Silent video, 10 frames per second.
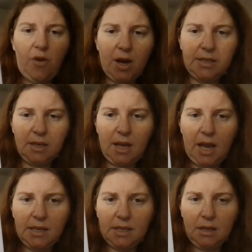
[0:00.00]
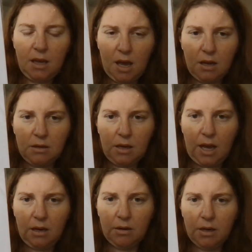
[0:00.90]
of 18 count
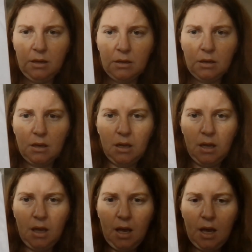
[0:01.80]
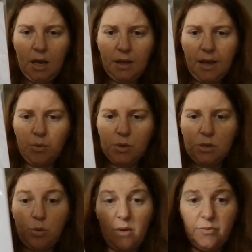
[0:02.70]
Aida in it. And that was
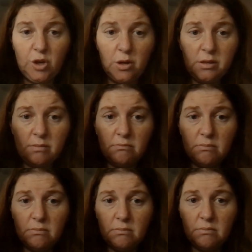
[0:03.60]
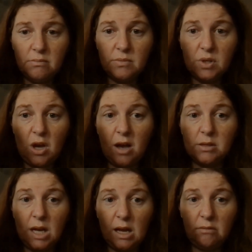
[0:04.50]
$12. So I
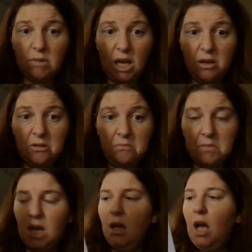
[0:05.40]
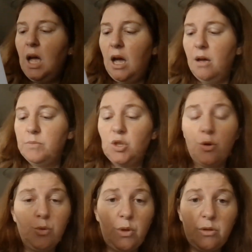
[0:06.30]
was like, thank you. It's
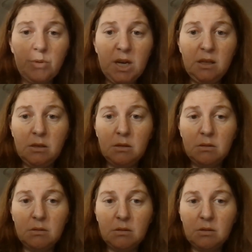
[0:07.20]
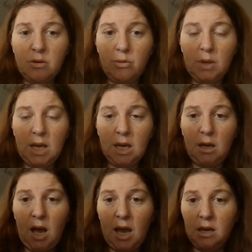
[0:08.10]
got all the threads. It's got all
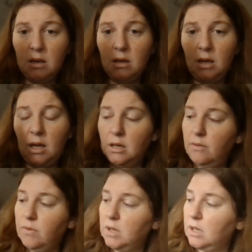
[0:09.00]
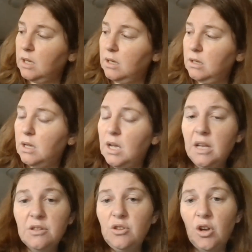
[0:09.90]
the Aida and everything in it.
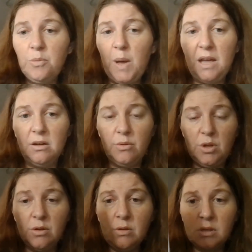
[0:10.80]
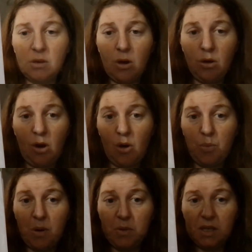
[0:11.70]
Not a pattern I'll use, so I'll
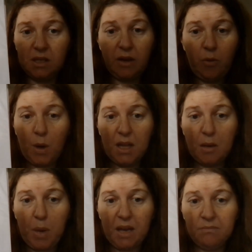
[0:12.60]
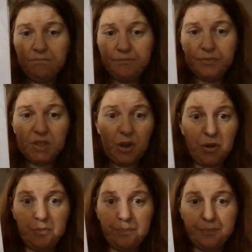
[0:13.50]
probably just give away that pattern.
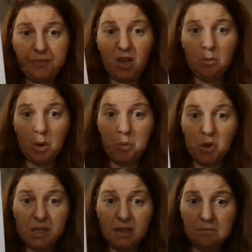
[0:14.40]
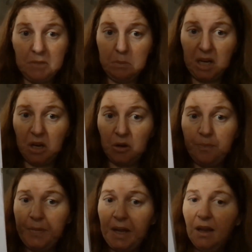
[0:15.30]
So if anyone wants it, let me
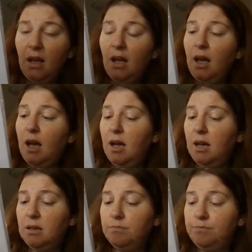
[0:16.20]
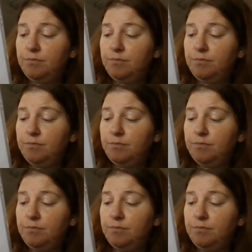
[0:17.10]
know. Let